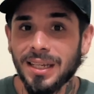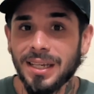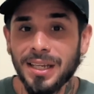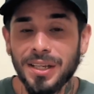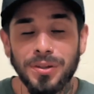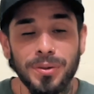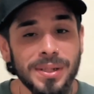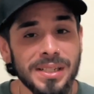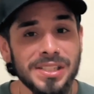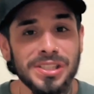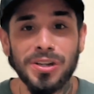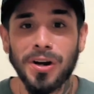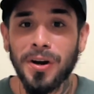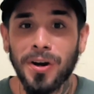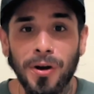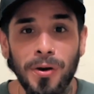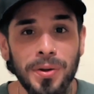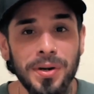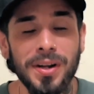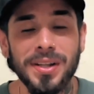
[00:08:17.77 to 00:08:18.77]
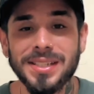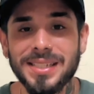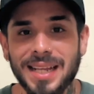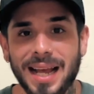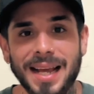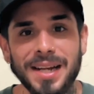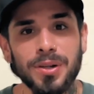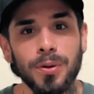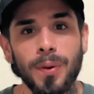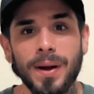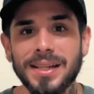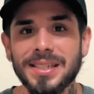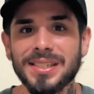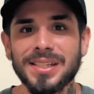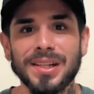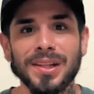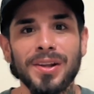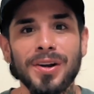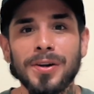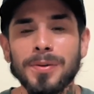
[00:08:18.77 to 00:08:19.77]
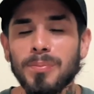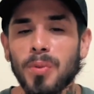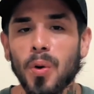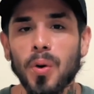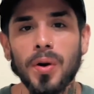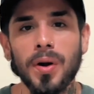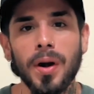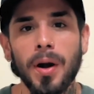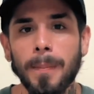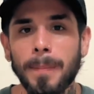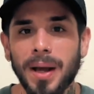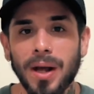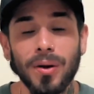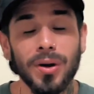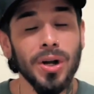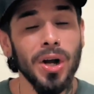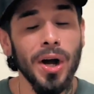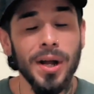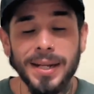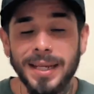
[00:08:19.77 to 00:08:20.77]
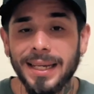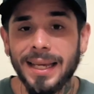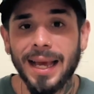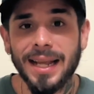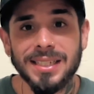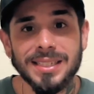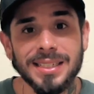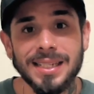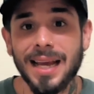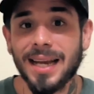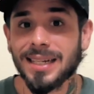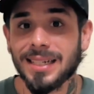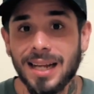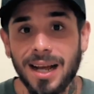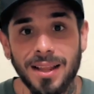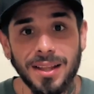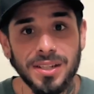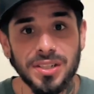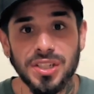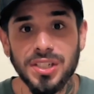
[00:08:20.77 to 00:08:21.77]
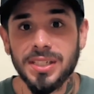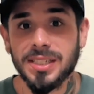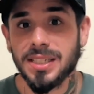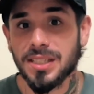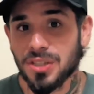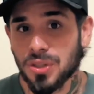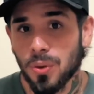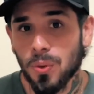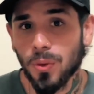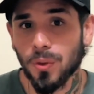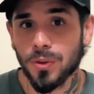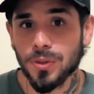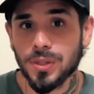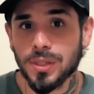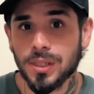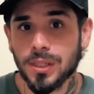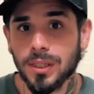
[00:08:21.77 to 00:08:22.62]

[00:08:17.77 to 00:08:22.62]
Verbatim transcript: You can start going on side quests to learn more about cutting-edge technologies and tools.